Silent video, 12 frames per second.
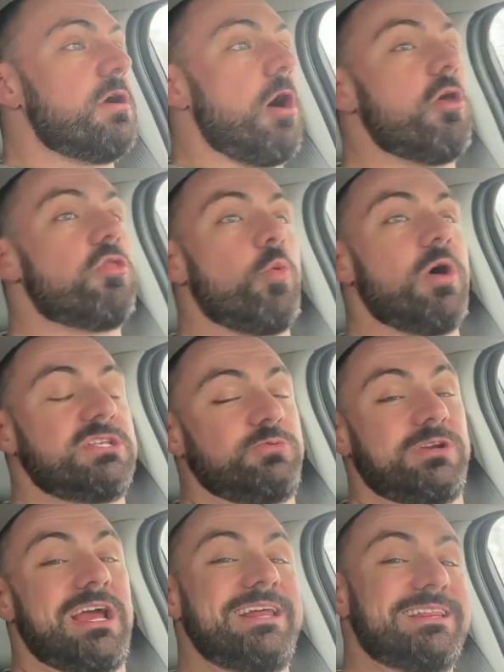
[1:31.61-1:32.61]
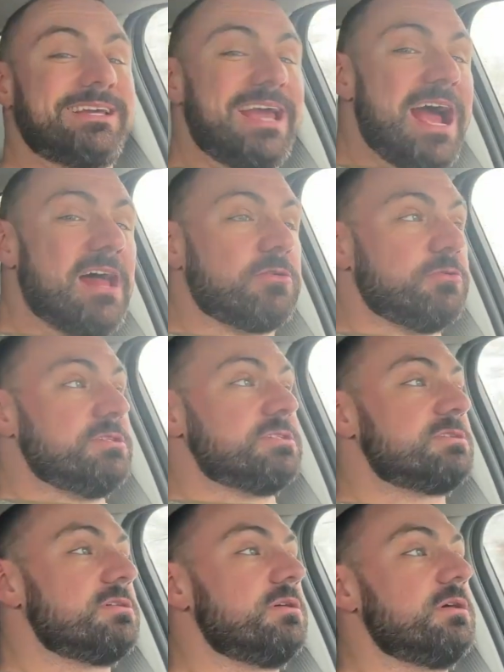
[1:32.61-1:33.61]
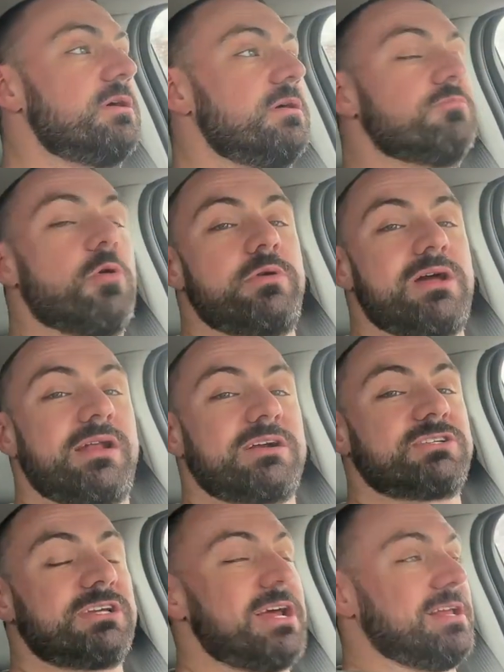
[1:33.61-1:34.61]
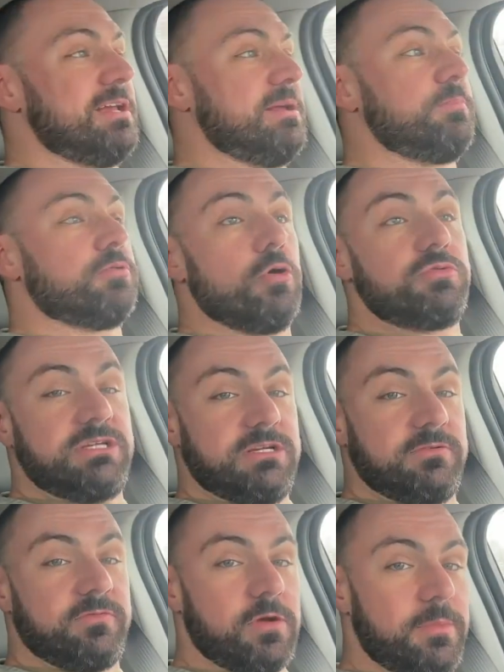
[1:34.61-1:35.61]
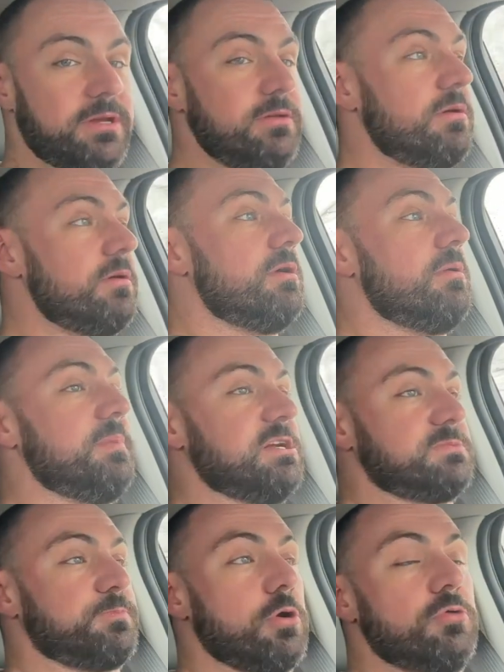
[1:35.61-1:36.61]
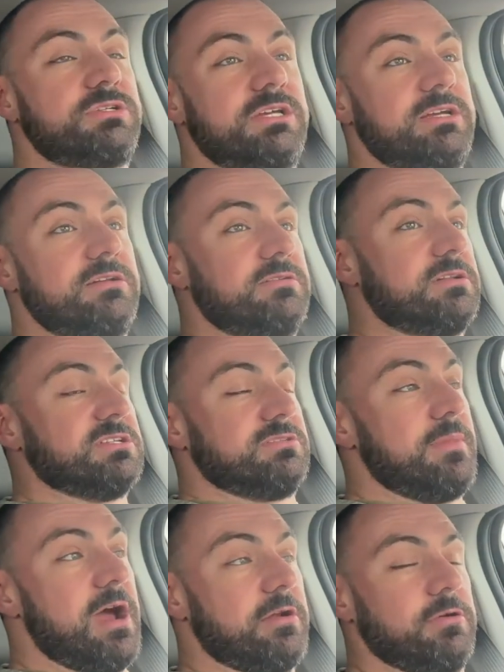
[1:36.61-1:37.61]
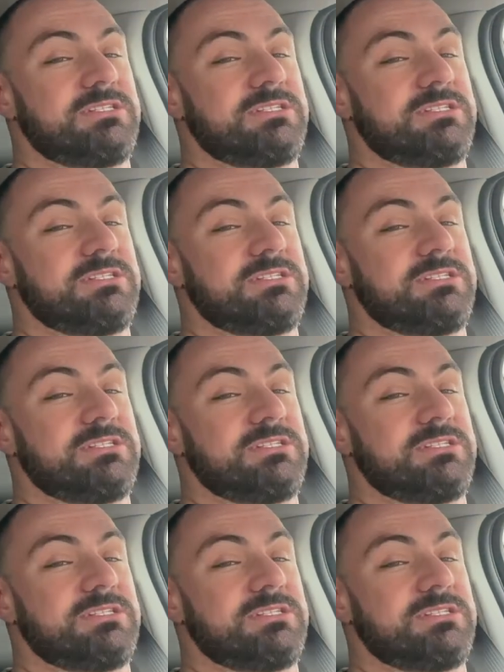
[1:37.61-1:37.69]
Otherwise, we're getting the calories, but we're not actually getting any protein from it, because protein doesn't matter.